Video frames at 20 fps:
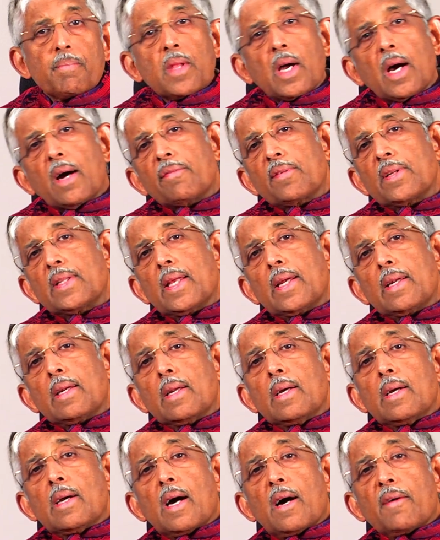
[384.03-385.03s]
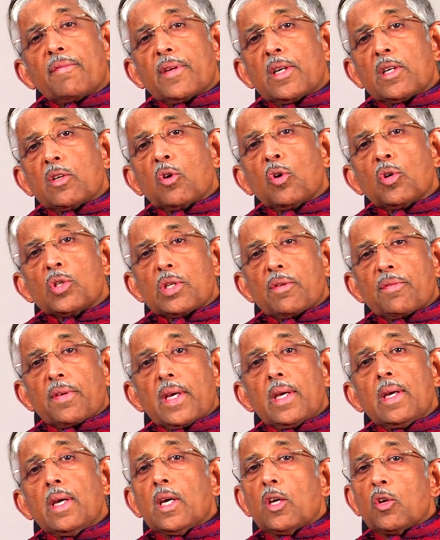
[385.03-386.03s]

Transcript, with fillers: After that, after it goes away,